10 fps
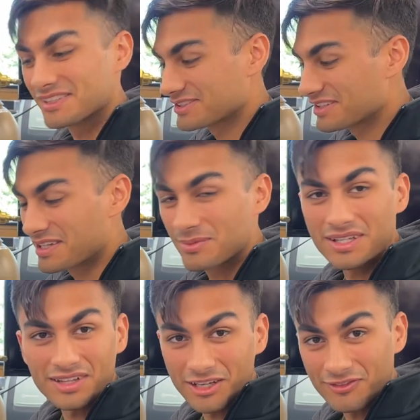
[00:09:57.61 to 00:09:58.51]
so then we
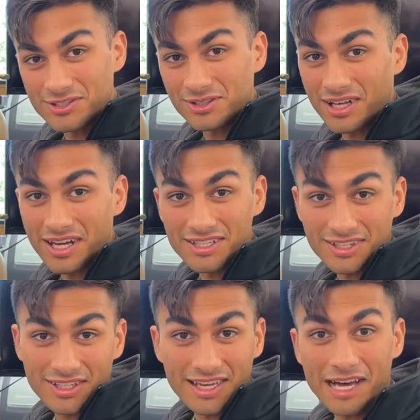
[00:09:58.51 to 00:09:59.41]
can like visualize
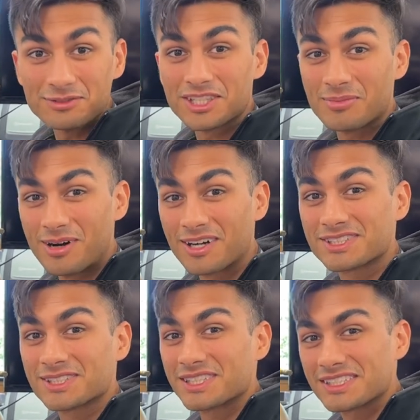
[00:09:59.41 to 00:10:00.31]
the calcium
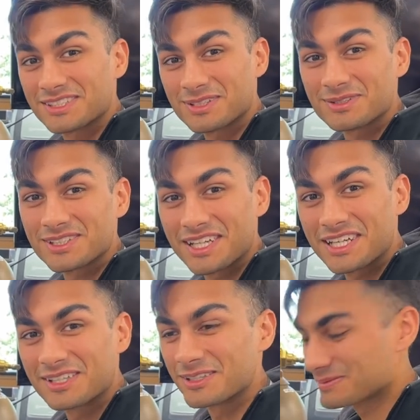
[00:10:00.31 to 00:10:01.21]
oxalate stones later.